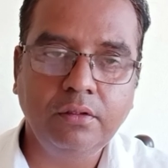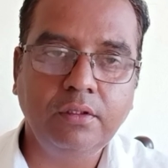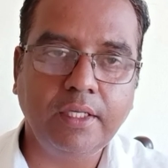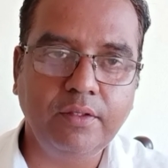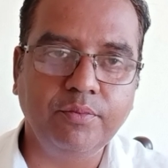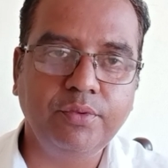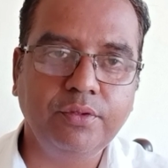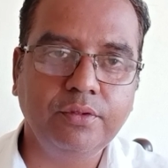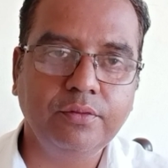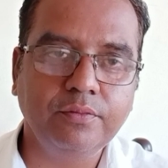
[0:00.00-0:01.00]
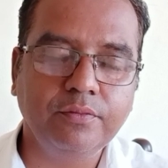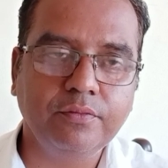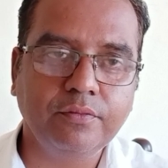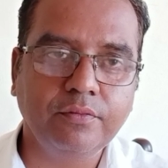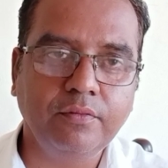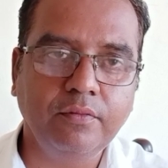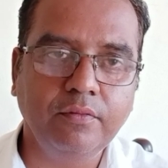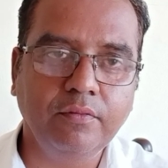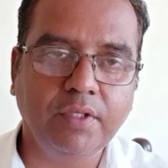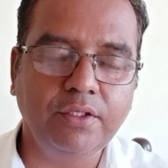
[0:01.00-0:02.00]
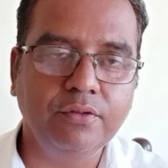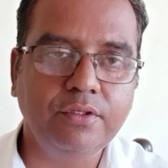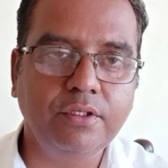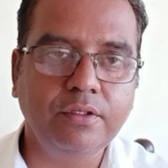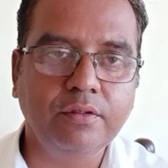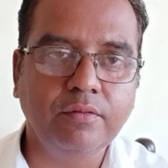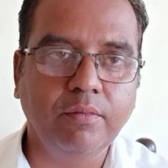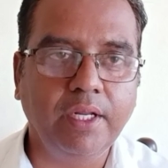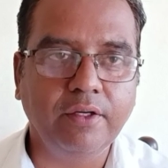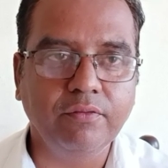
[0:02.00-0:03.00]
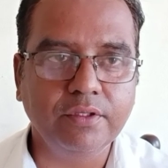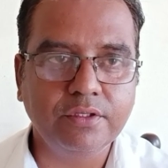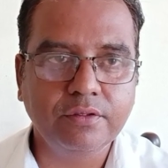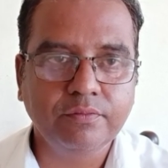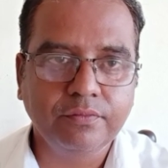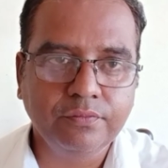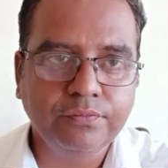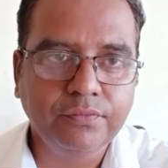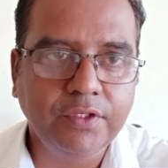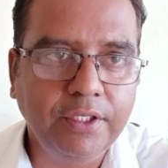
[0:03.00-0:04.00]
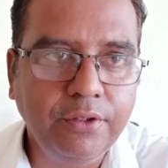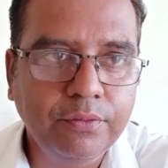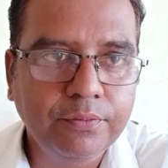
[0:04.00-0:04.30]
type by using blank verse. Thank you.